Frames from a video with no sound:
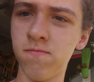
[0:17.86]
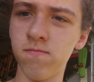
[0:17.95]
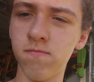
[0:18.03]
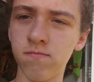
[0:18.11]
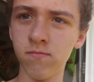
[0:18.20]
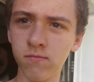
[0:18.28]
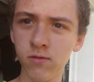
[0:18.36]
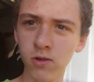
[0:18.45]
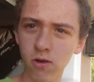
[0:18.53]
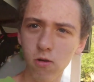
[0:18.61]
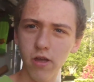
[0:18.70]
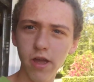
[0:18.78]
Okay,
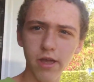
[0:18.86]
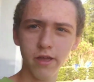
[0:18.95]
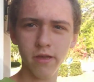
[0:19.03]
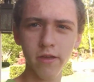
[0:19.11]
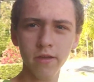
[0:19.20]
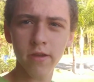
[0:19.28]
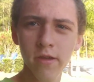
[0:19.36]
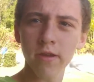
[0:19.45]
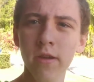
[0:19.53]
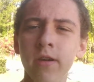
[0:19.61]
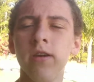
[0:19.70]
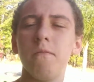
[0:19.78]
I'm
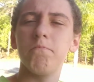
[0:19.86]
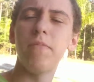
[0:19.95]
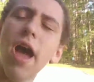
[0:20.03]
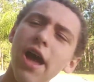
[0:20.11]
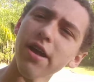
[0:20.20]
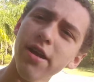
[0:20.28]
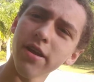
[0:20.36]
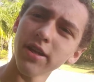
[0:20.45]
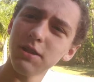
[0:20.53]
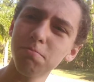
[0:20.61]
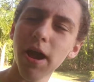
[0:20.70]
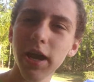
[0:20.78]
back. It's back. It's a
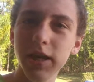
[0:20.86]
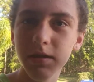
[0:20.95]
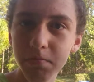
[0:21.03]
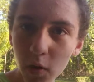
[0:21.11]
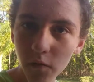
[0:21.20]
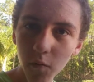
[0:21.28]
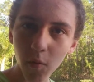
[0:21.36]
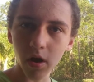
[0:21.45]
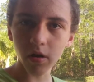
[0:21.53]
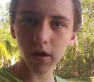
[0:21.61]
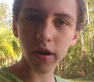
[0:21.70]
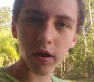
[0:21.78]
beautiful morning right now.
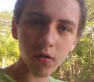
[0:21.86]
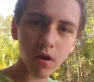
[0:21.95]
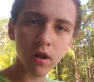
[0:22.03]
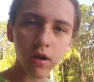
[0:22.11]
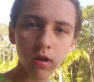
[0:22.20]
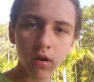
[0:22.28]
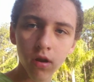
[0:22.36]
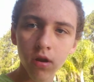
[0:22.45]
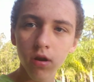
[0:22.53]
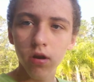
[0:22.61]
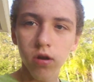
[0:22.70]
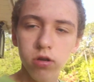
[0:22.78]

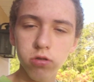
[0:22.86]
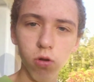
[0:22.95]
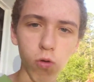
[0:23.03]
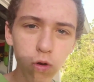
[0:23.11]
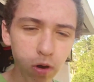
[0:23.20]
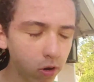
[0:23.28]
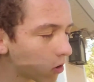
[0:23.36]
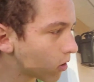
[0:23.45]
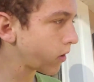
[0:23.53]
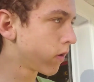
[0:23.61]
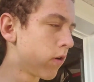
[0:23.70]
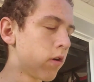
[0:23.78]
So
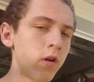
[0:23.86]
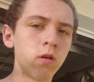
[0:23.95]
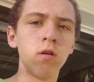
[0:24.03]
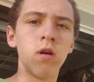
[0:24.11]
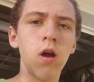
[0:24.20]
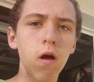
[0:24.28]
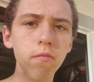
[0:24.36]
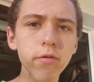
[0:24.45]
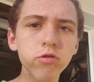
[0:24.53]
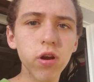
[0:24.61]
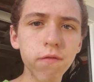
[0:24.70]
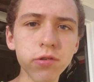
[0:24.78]
I'm gonna be driving
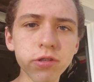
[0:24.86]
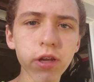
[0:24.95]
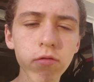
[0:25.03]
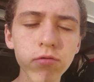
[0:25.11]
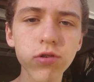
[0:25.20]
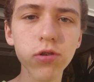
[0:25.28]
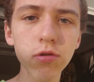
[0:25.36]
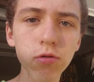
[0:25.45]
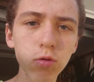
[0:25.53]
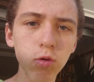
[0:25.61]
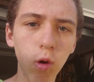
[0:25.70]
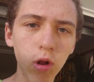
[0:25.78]
down to
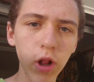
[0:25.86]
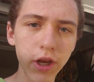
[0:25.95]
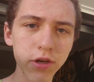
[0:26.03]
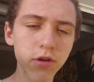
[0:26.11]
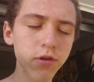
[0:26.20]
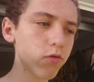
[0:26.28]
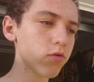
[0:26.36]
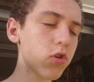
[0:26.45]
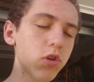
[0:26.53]
Orlando just to